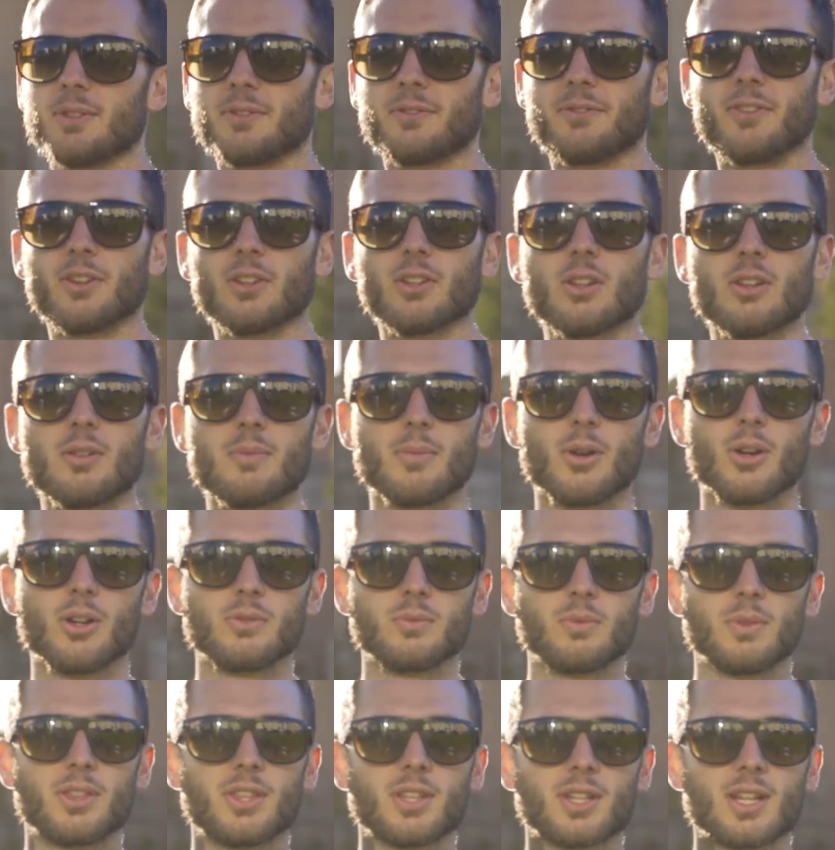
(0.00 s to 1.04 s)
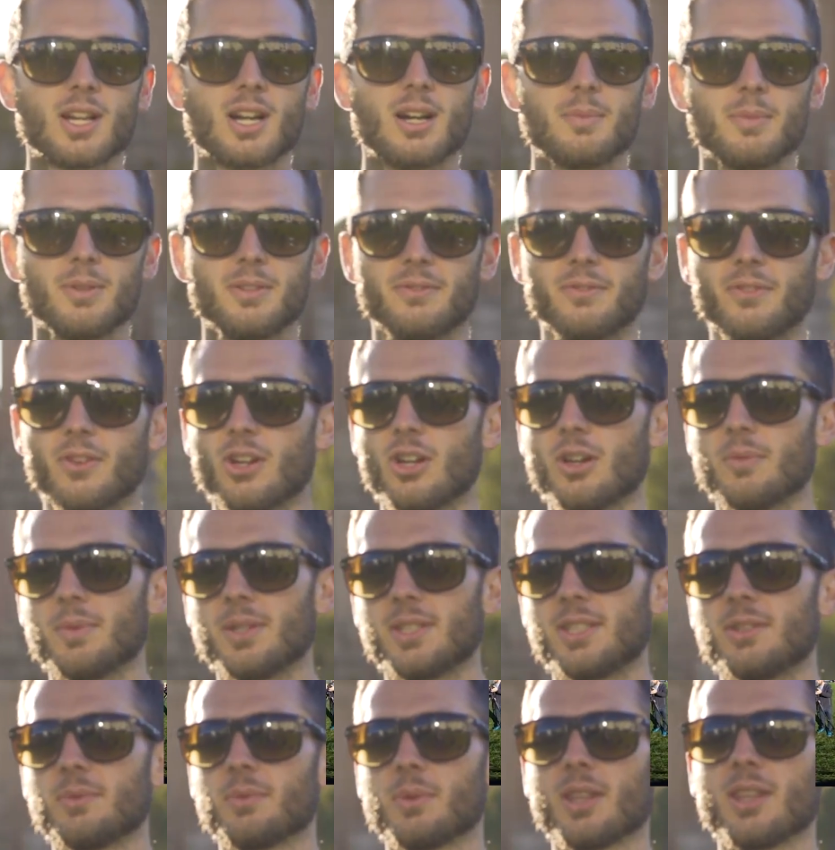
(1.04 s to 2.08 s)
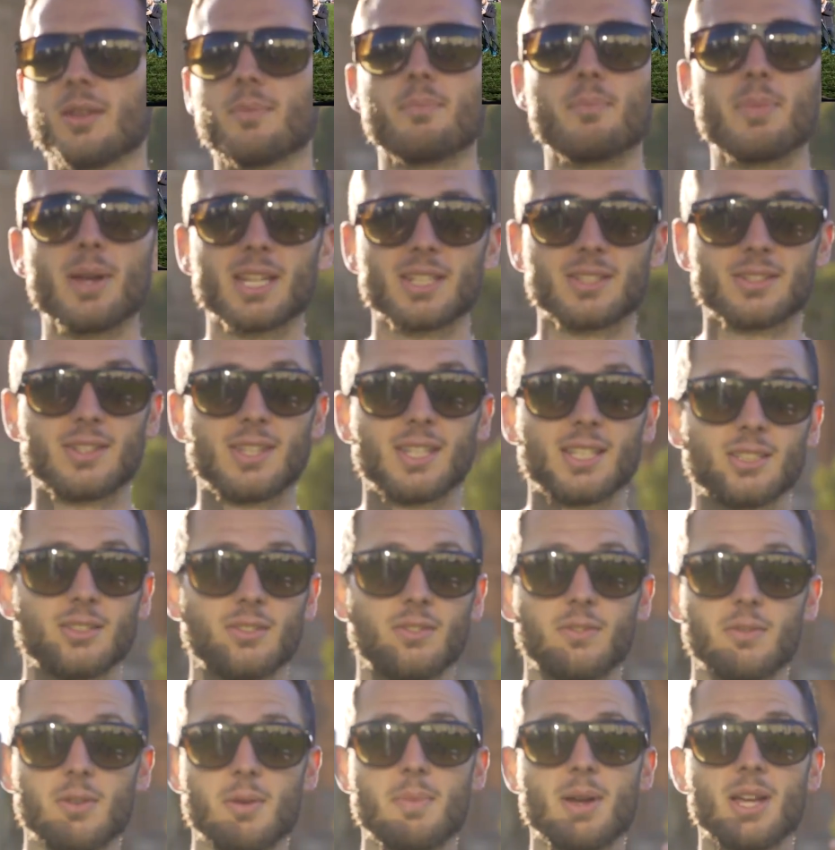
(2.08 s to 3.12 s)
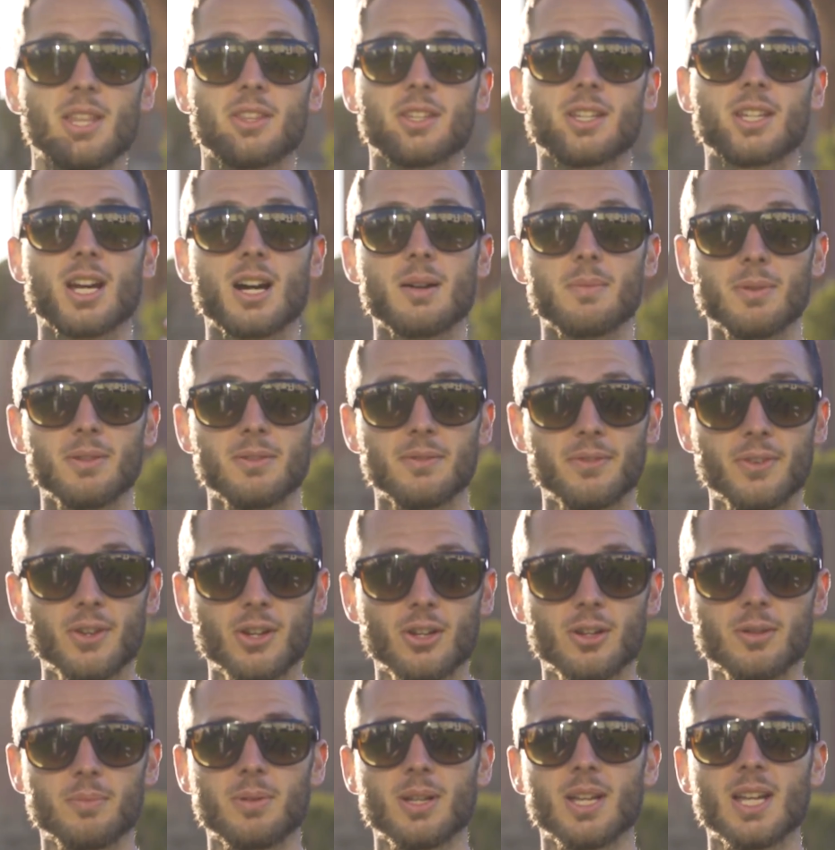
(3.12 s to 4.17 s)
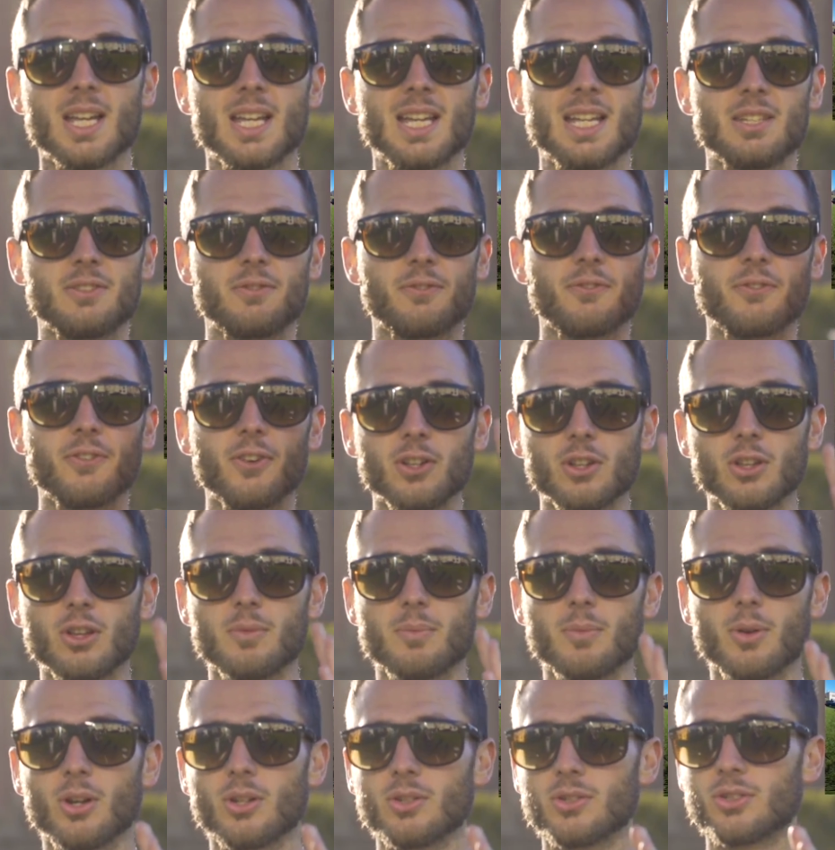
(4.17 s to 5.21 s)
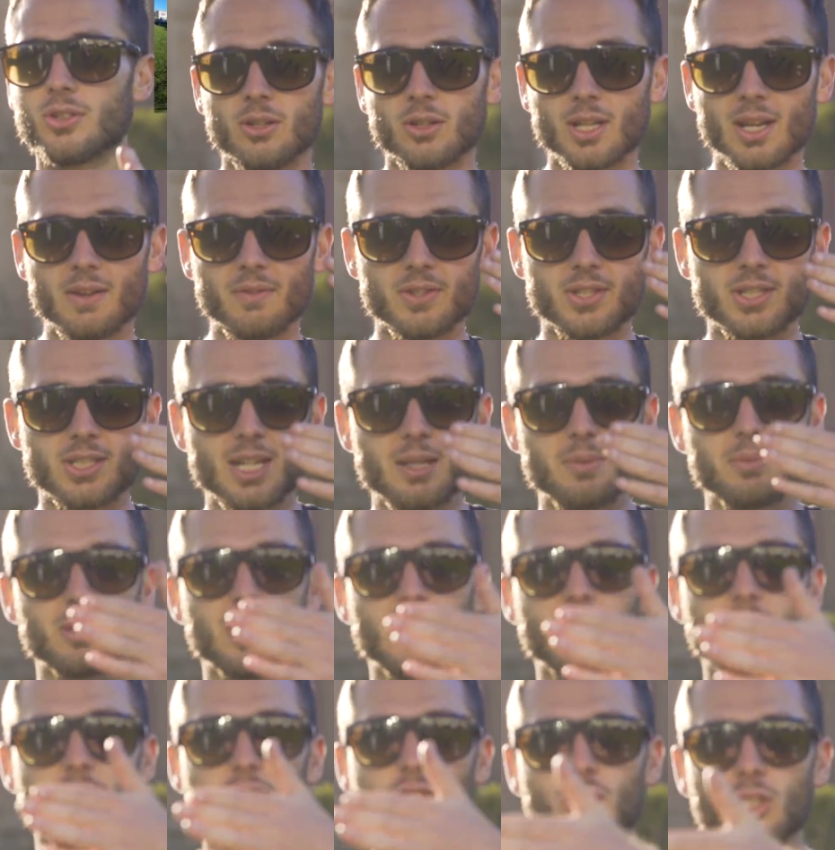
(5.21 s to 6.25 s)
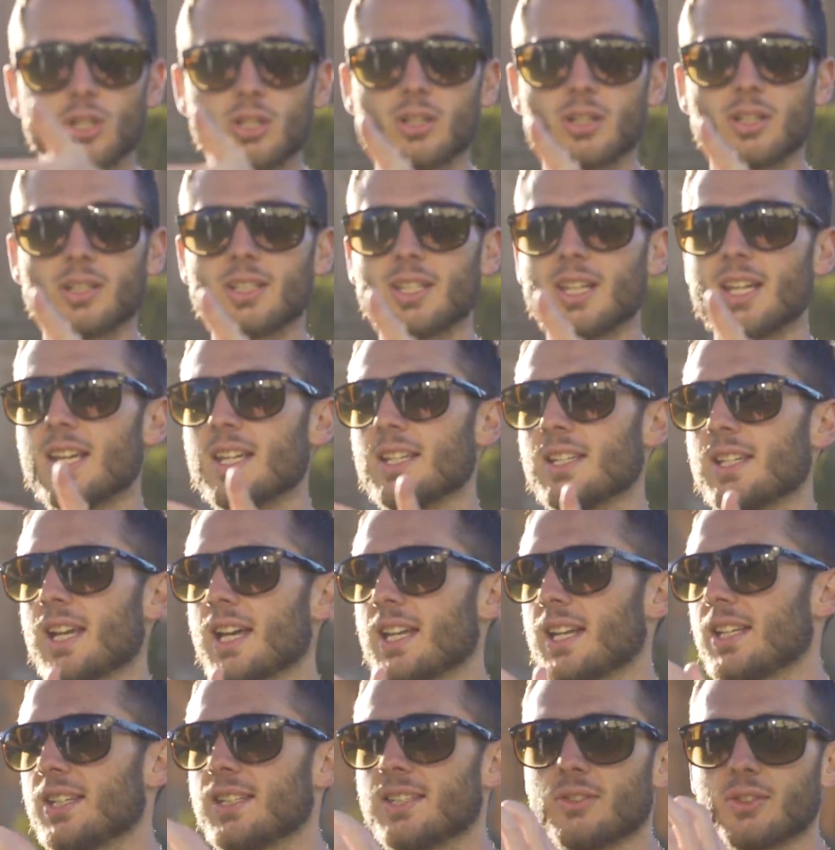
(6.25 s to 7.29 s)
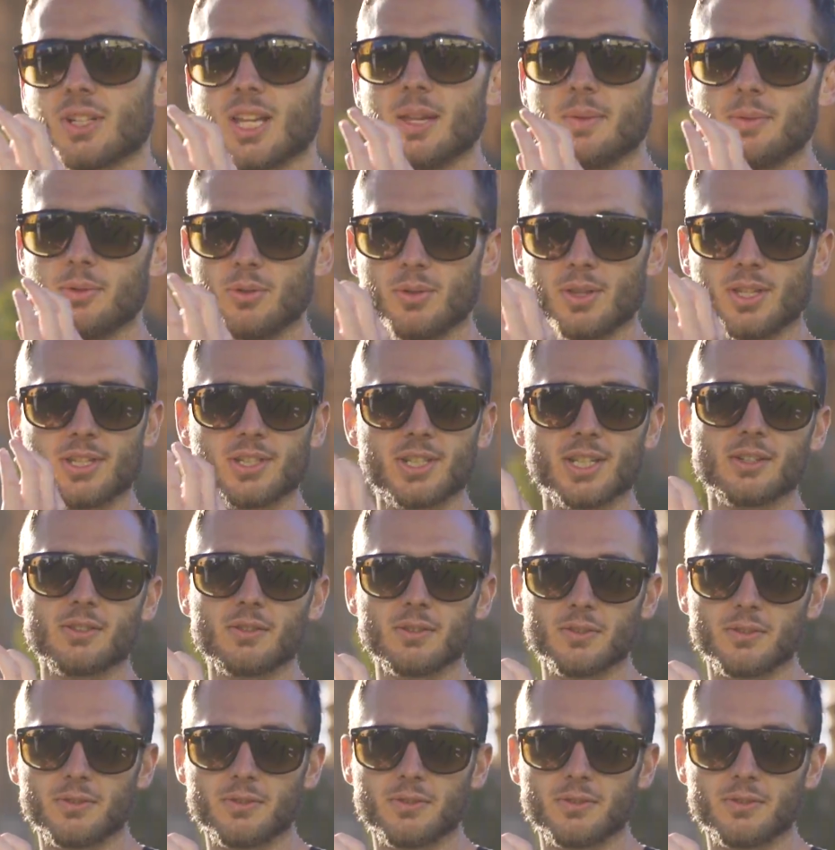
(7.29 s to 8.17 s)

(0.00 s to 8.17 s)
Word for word: as follow mode with the Garmin VIRB. This is one of the best things about the Garmin VIRB is follow mode. So you can have a stabilized shot, yet it still keeps you in the center